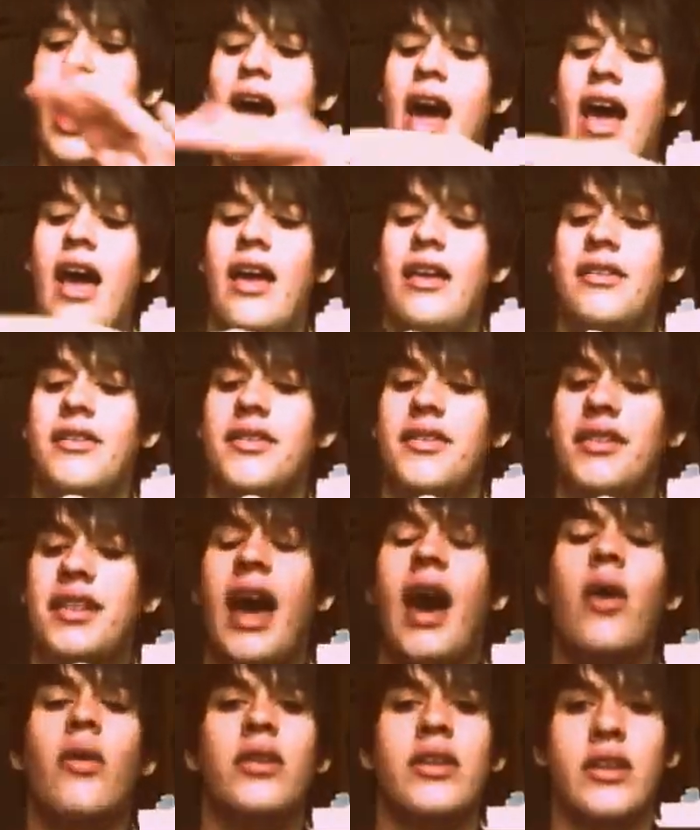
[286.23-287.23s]
and
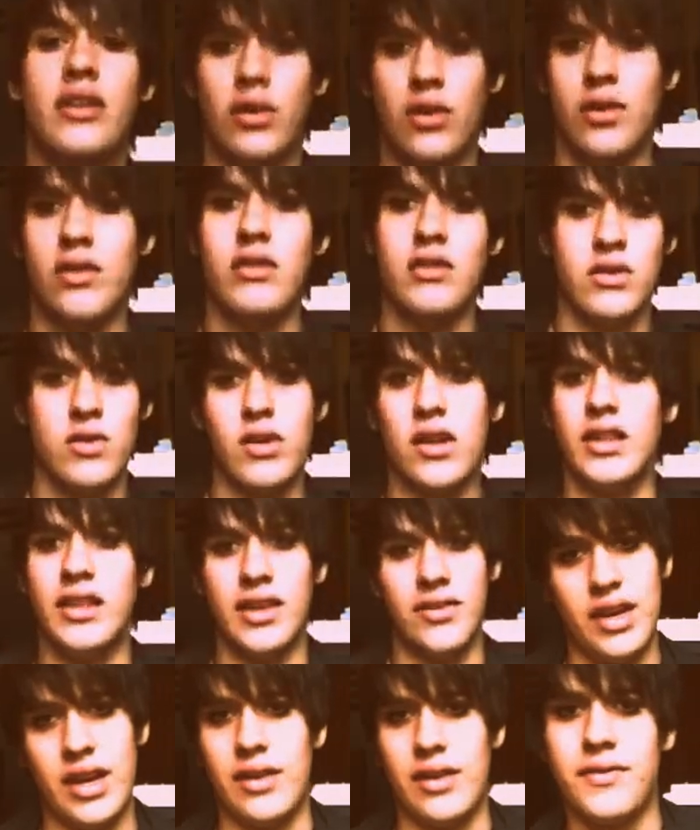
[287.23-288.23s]
that, you could
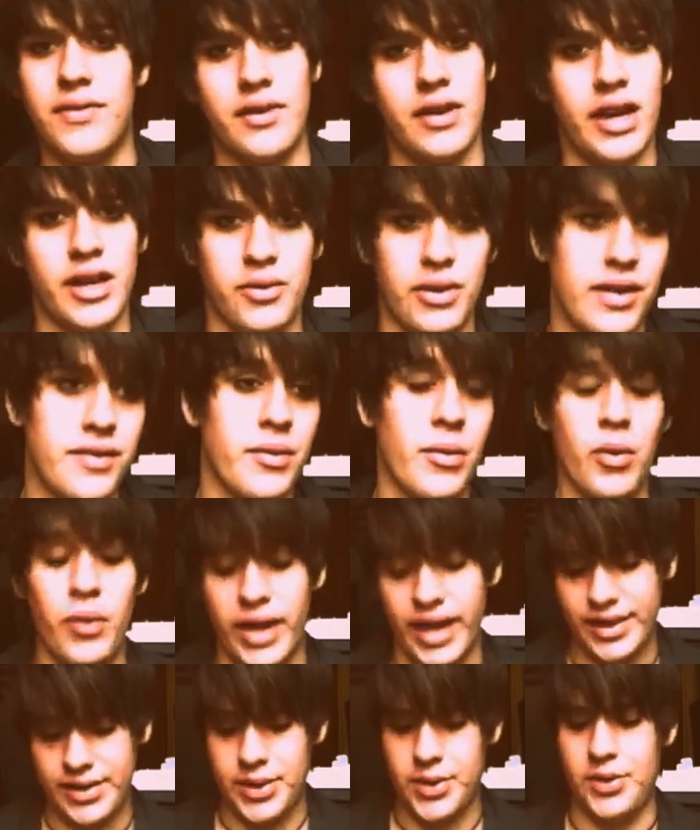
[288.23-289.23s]
leave it in for anywhere from a
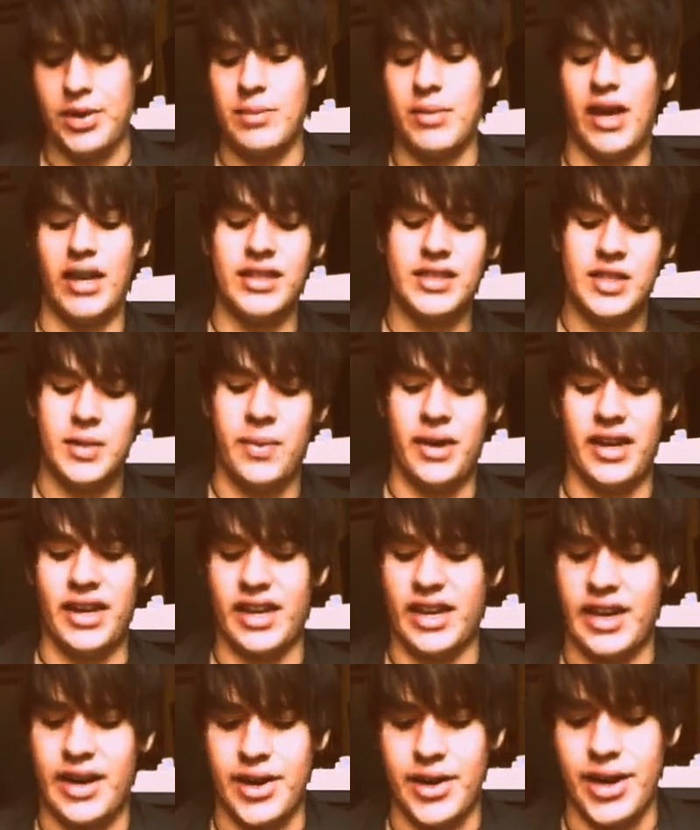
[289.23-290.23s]
week to 3 months,
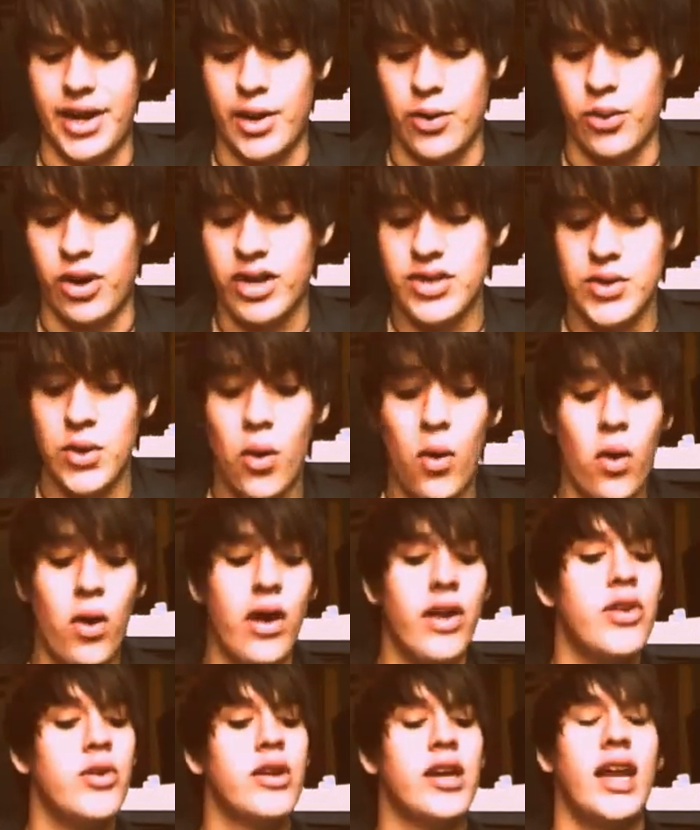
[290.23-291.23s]
depending on how your hair works.
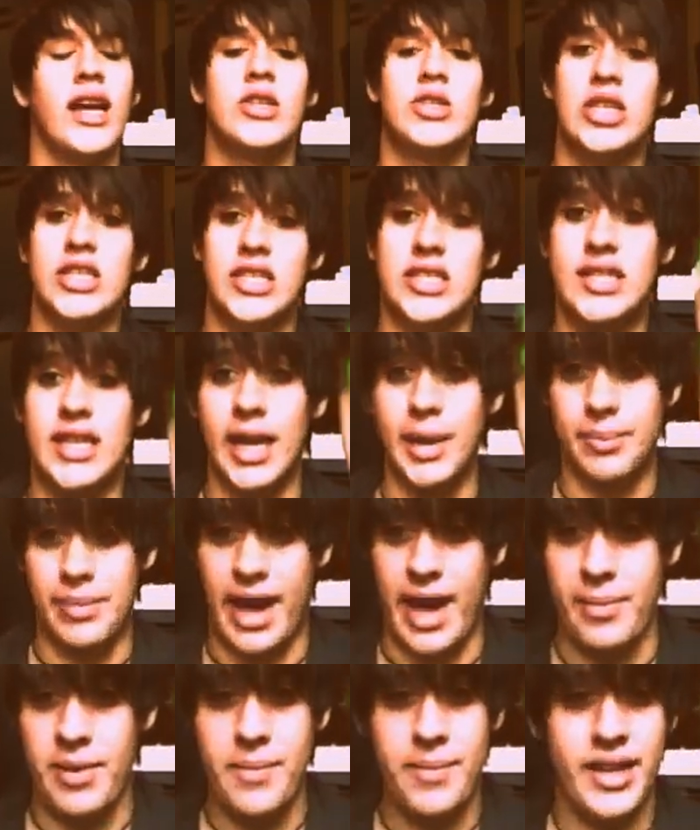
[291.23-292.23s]
Or you could actually just take
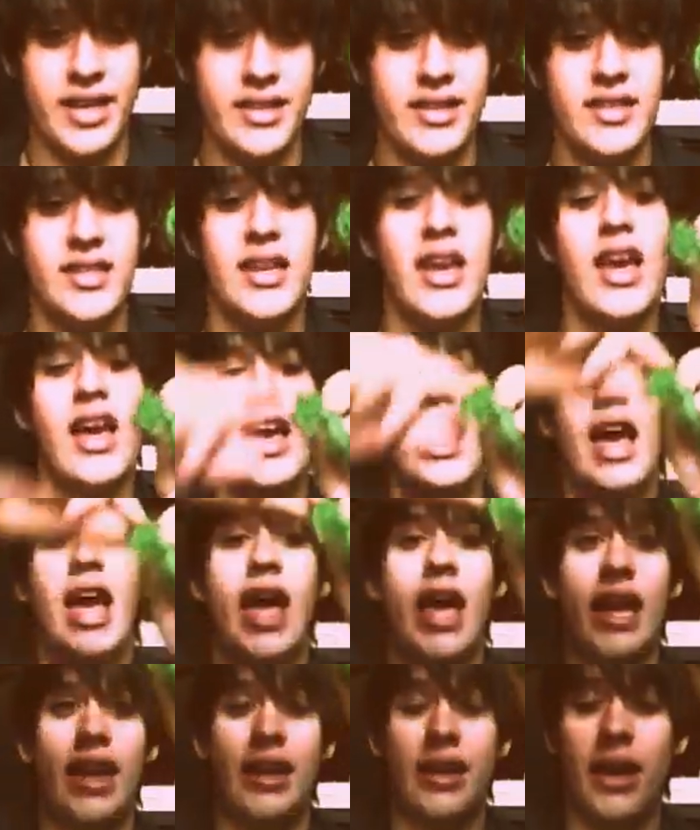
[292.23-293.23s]
bobby pins
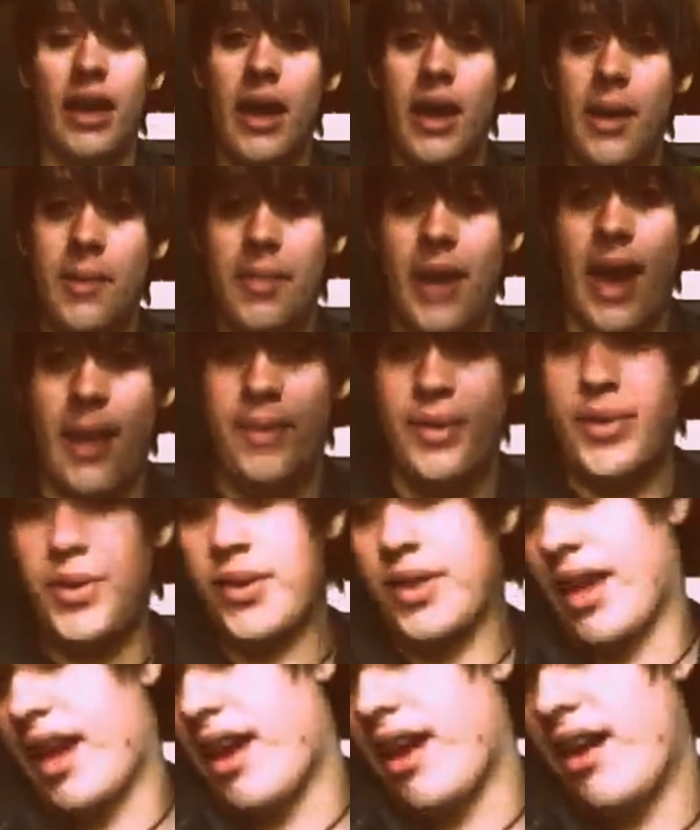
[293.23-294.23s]
and pop it
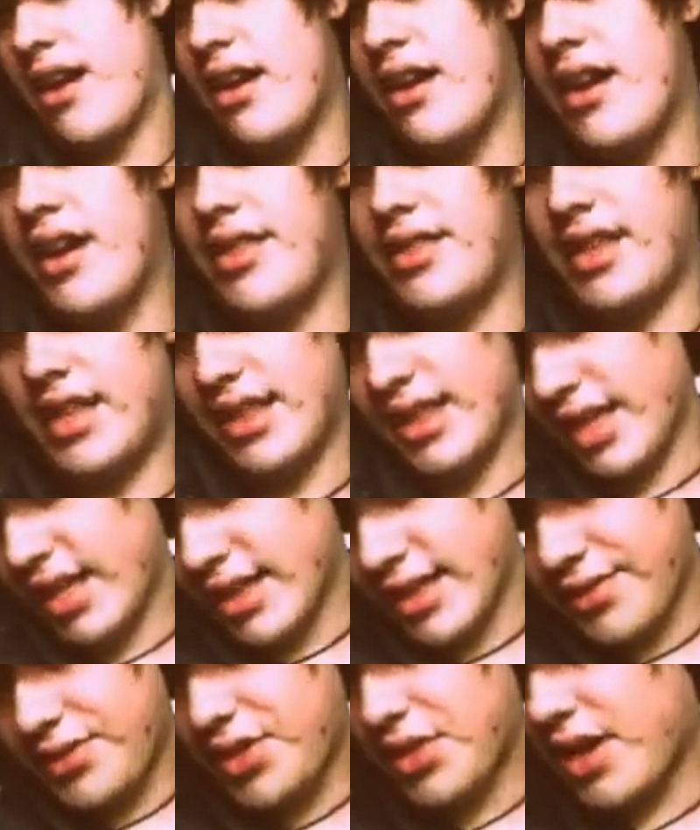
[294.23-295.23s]
through the hair, and then
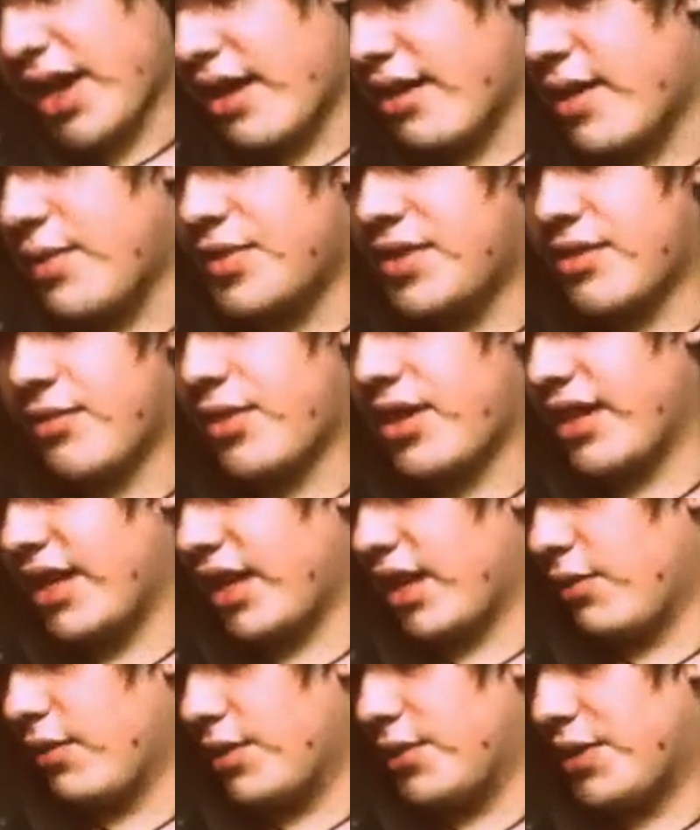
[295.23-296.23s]
lift your hair up somewhere
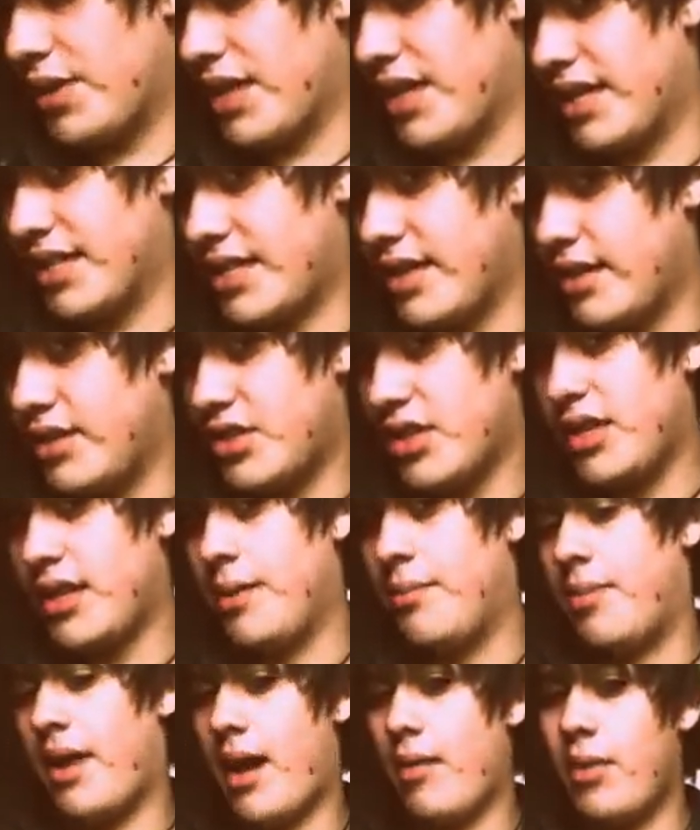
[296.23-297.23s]
like you would with an extension
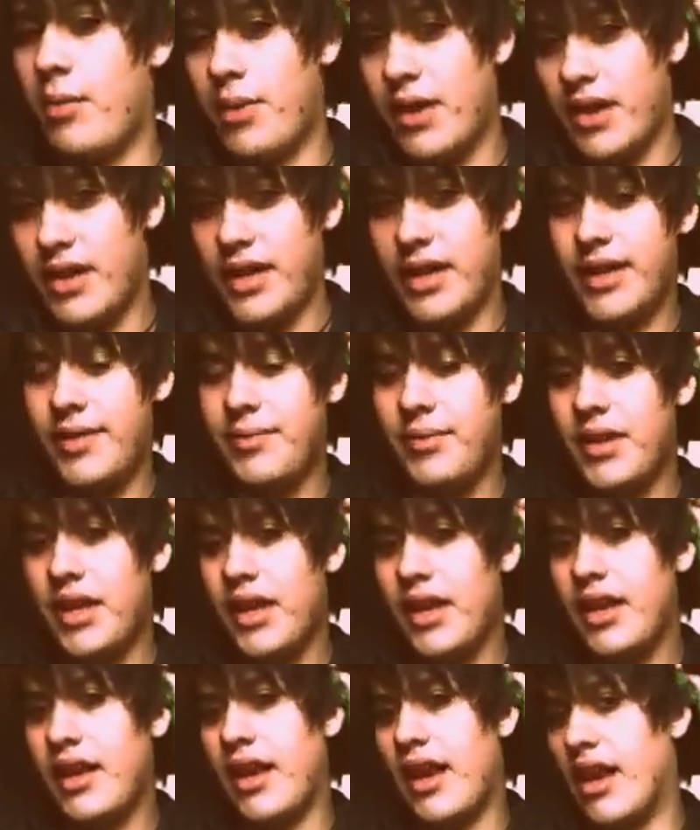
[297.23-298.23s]
and bobby pin it in,
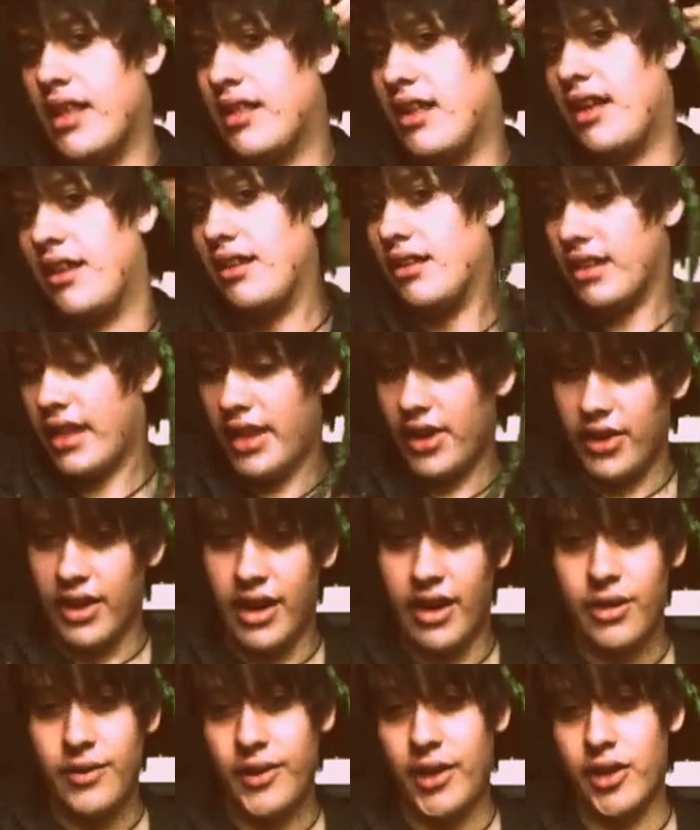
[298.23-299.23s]
and then let your
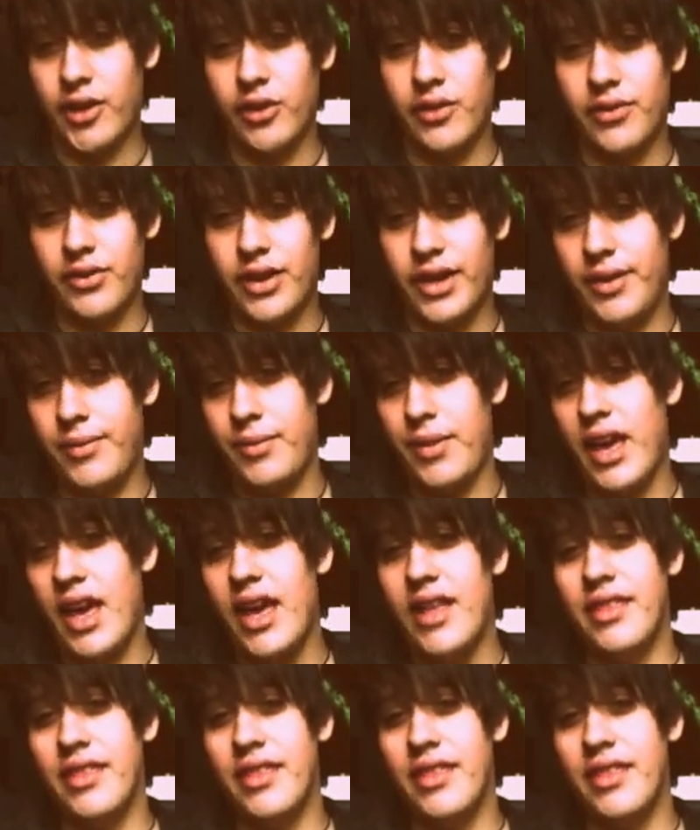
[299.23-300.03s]
hair fall over it.